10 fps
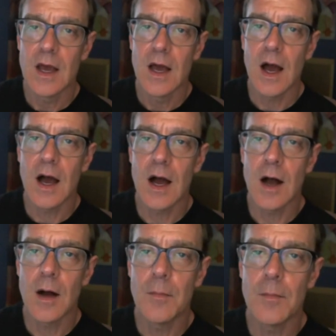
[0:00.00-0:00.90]

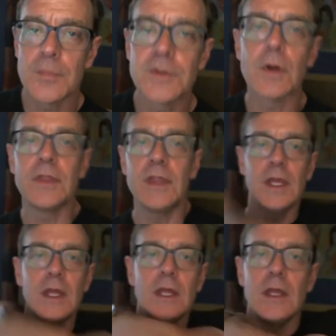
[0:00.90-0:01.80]
So
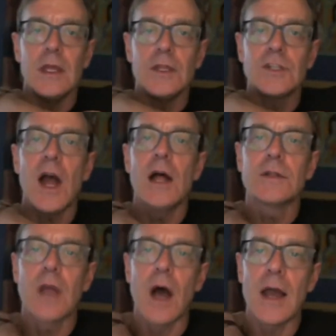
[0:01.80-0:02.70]
the
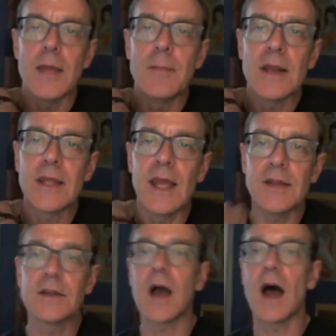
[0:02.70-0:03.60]
child got a
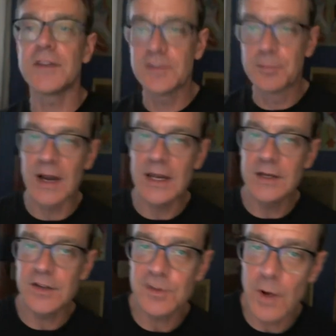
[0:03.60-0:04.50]
medication that caused his brain
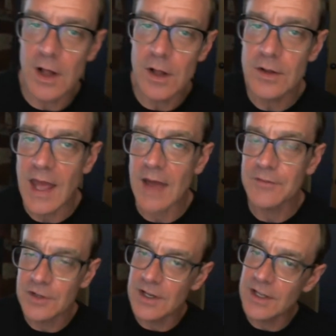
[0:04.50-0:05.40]
to swell
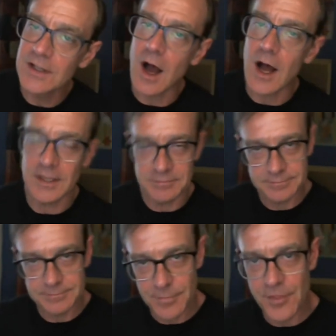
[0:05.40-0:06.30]
after he got
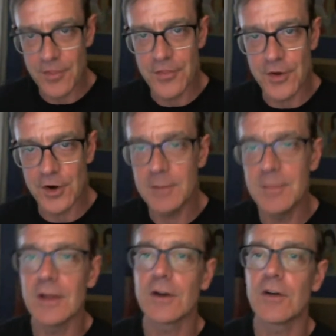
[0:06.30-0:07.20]
30
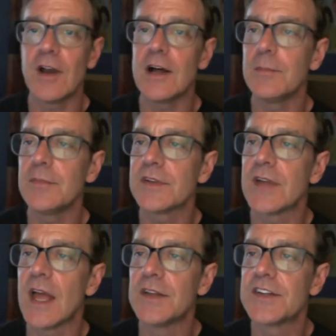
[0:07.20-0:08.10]
milligrams
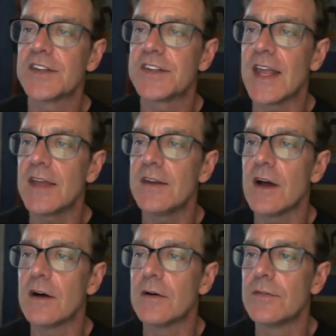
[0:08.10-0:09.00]
instead
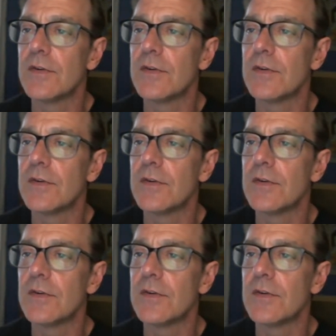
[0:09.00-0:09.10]
of